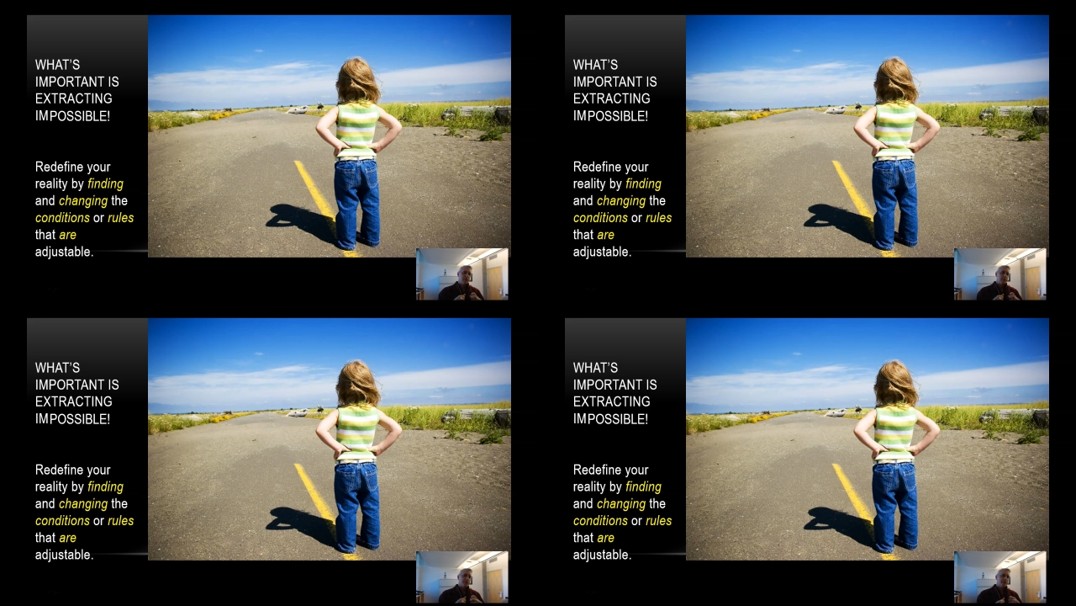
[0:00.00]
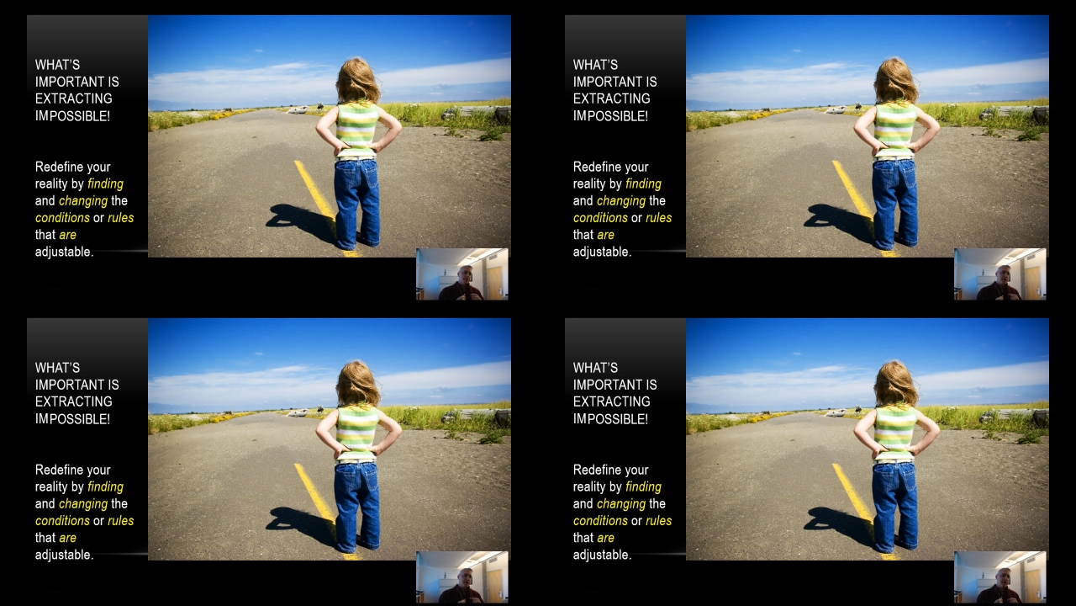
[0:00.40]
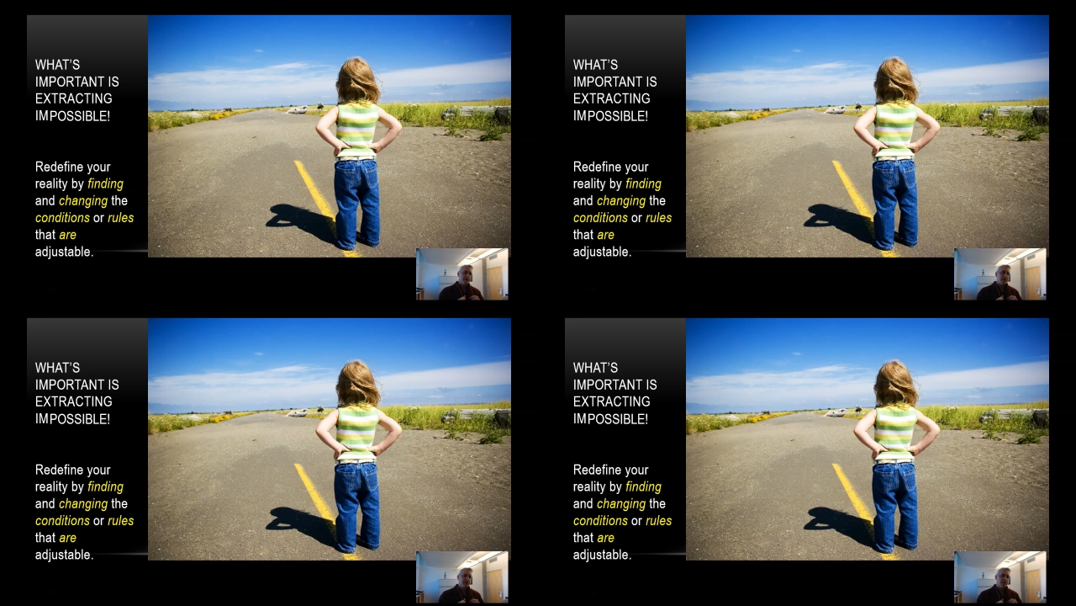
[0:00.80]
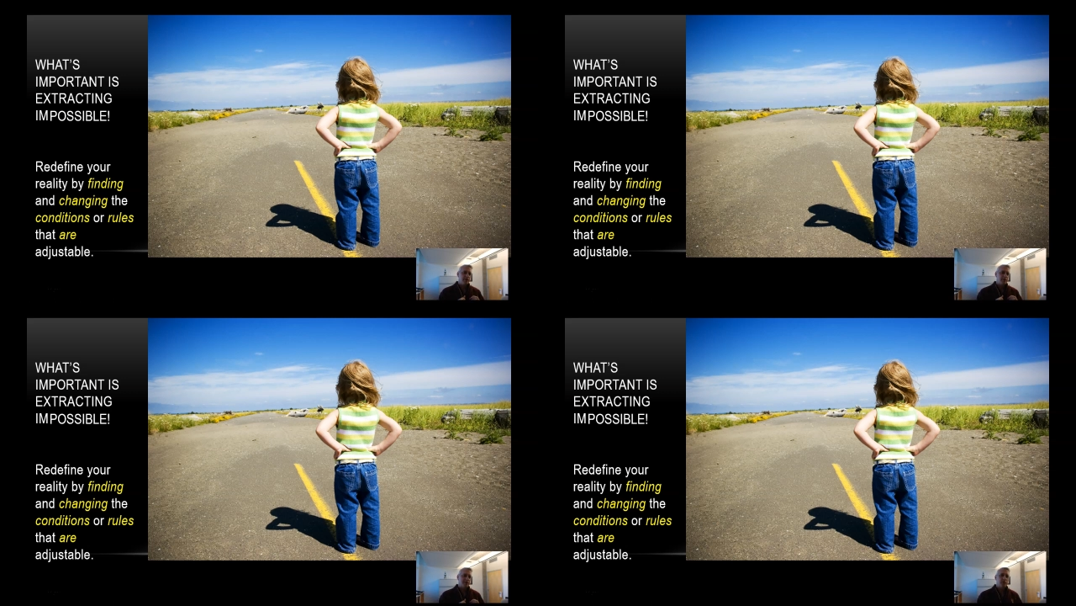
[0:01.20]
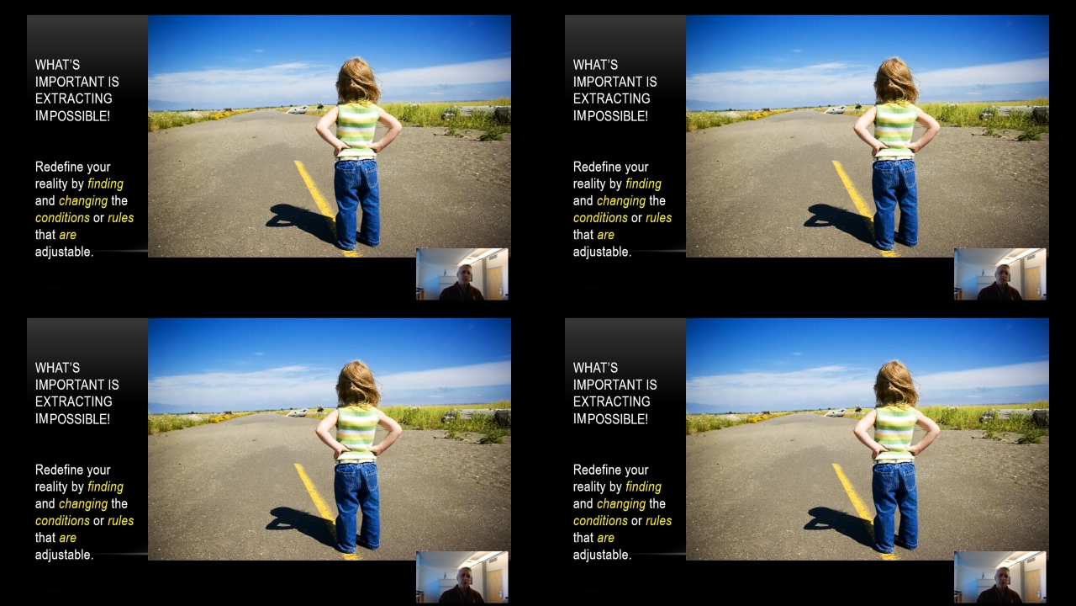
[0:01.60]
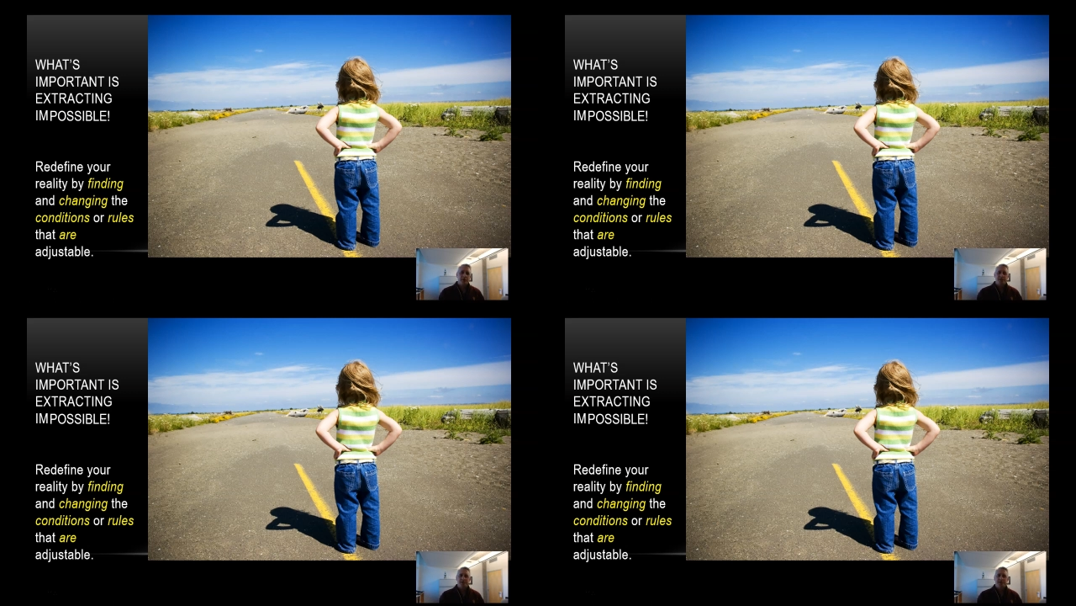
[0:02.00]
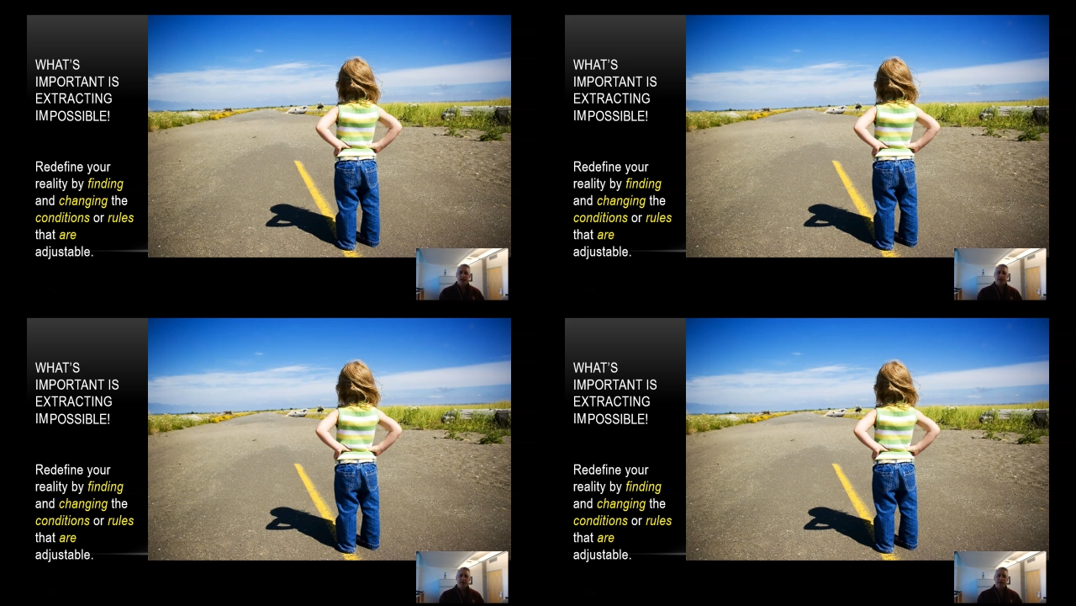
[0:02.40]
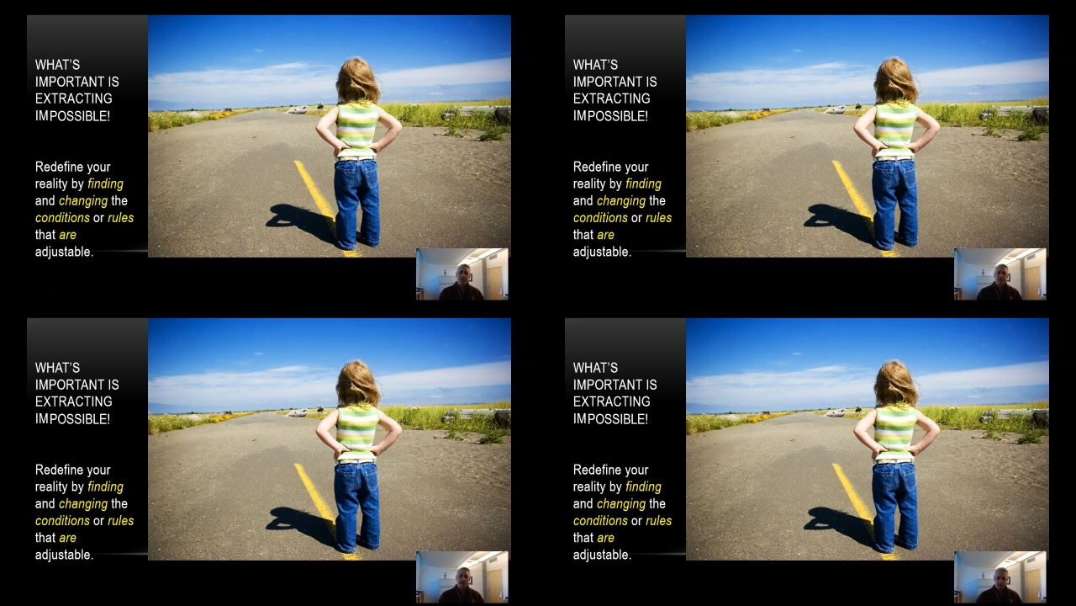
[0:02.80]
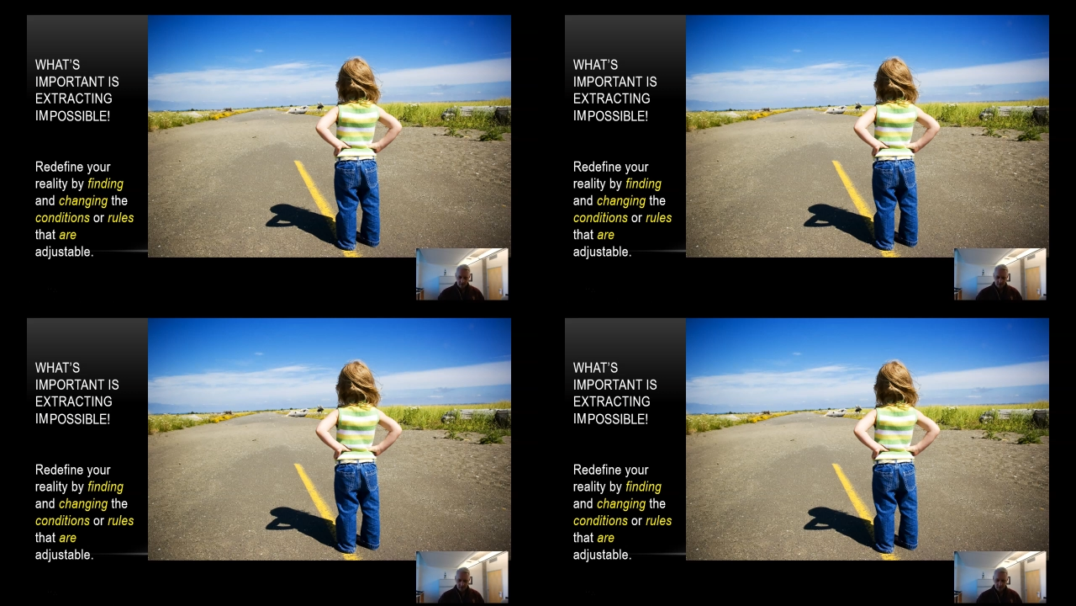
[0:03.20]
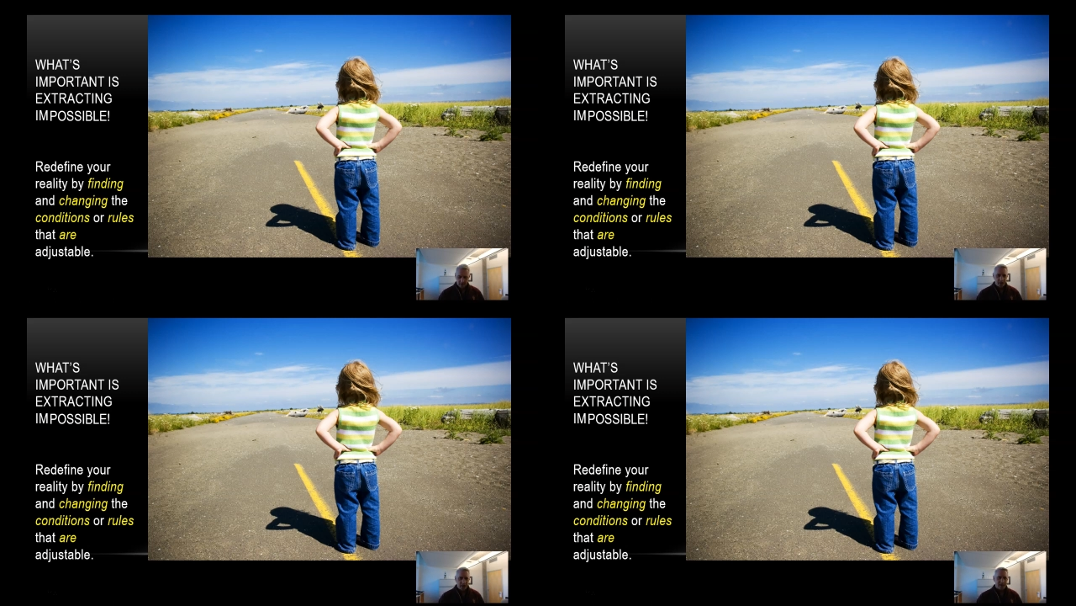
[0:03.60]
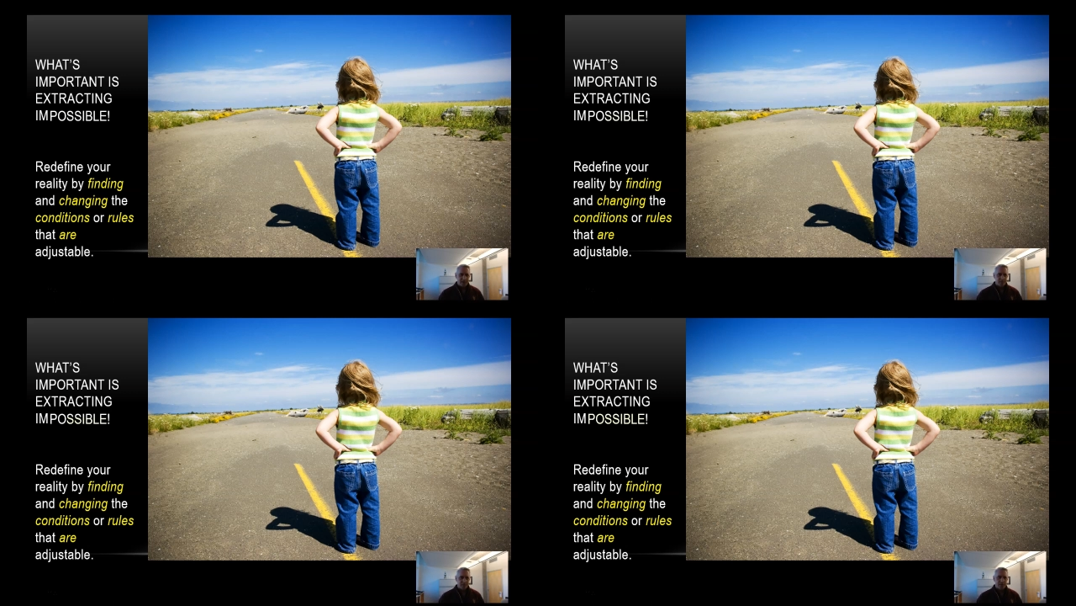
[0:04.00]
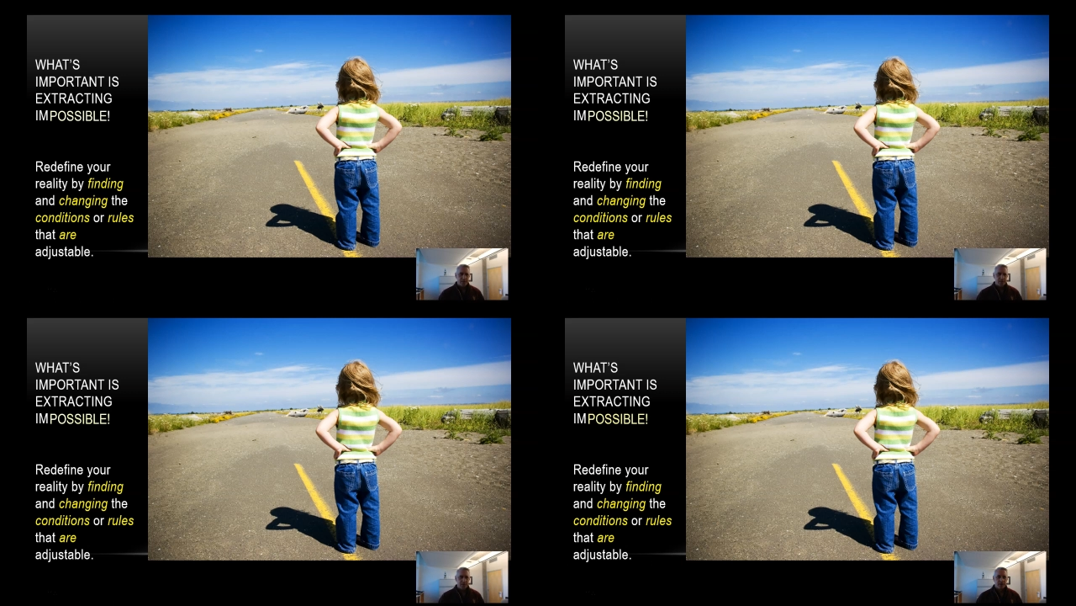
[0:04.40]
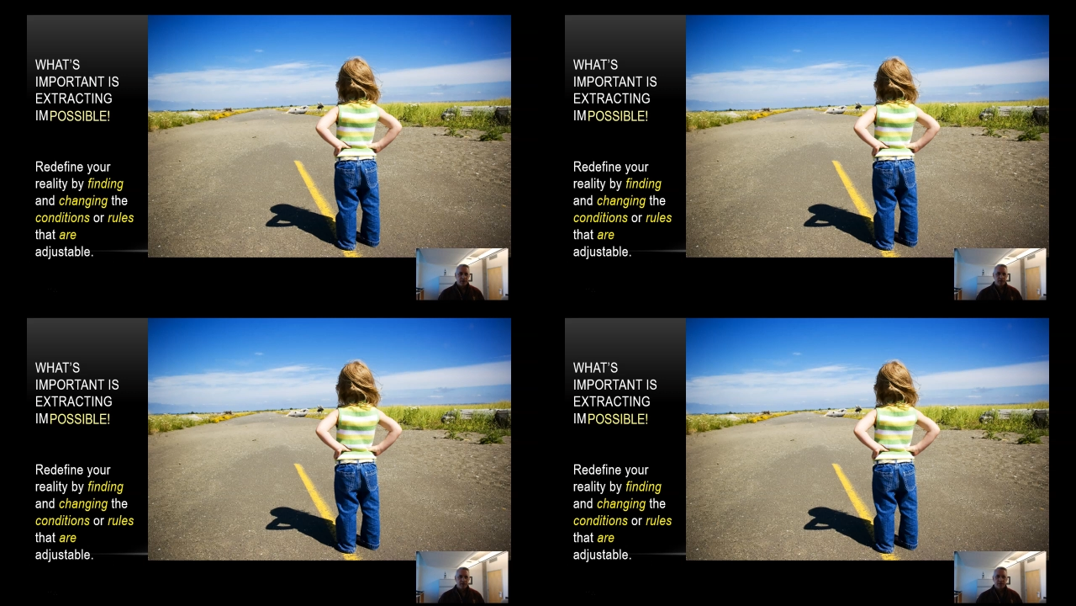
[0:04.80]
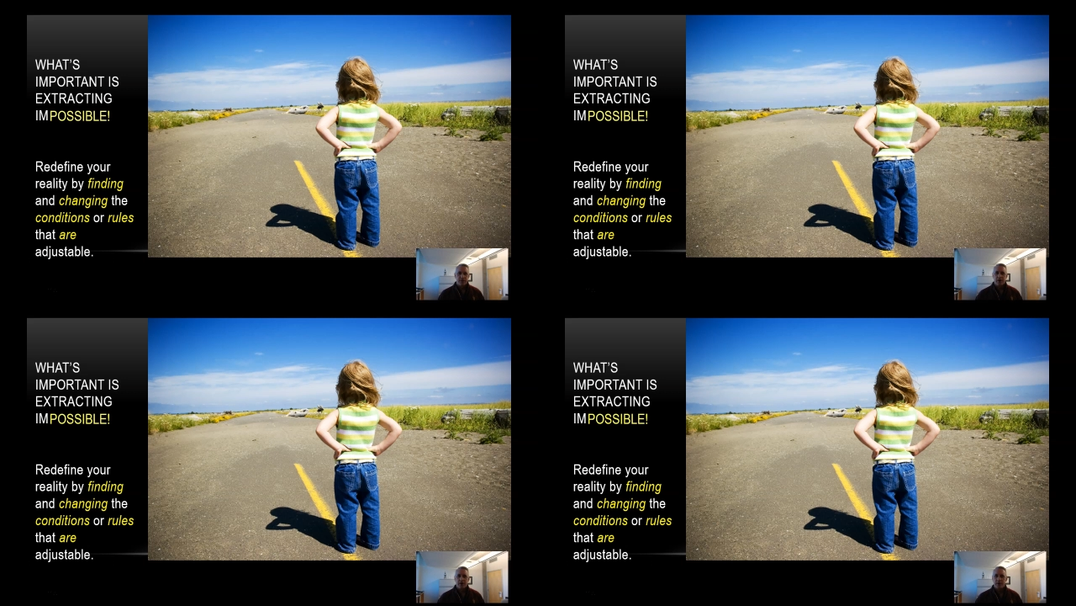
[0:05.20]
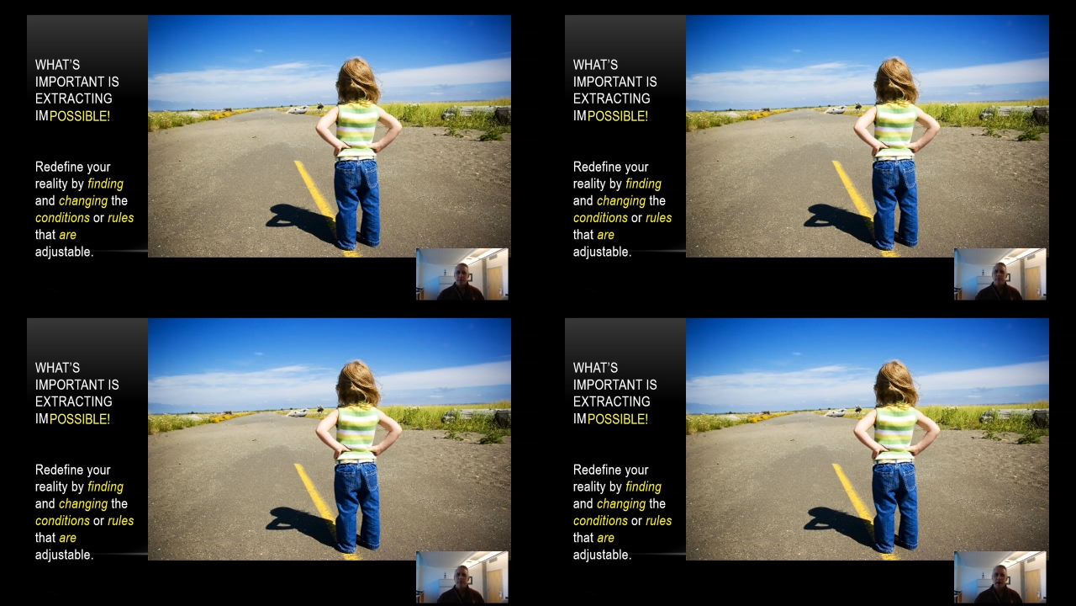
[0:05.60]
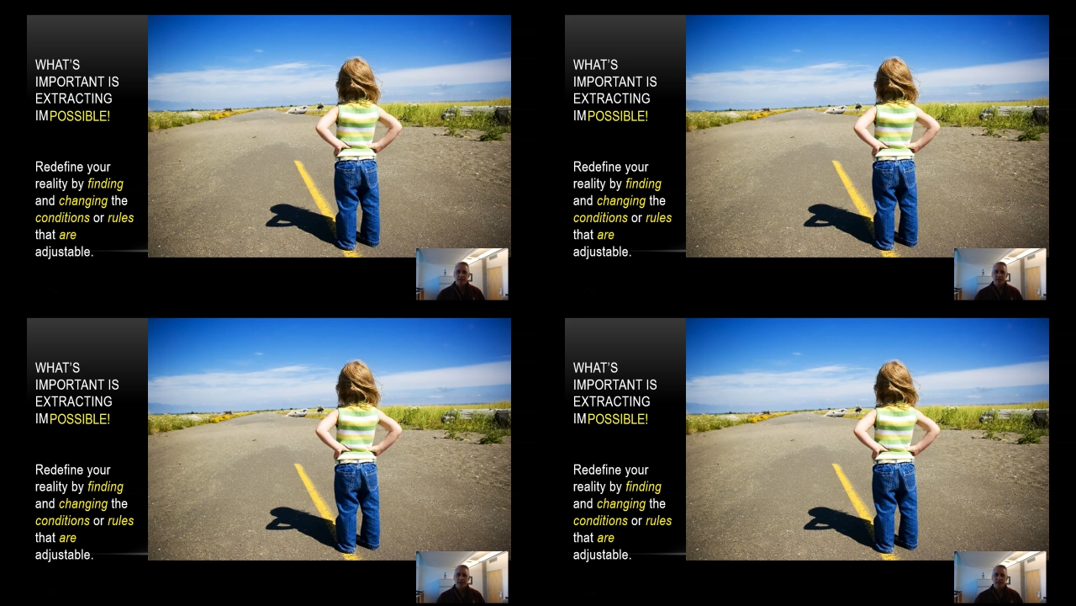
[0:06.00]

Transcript: (no speaker visible)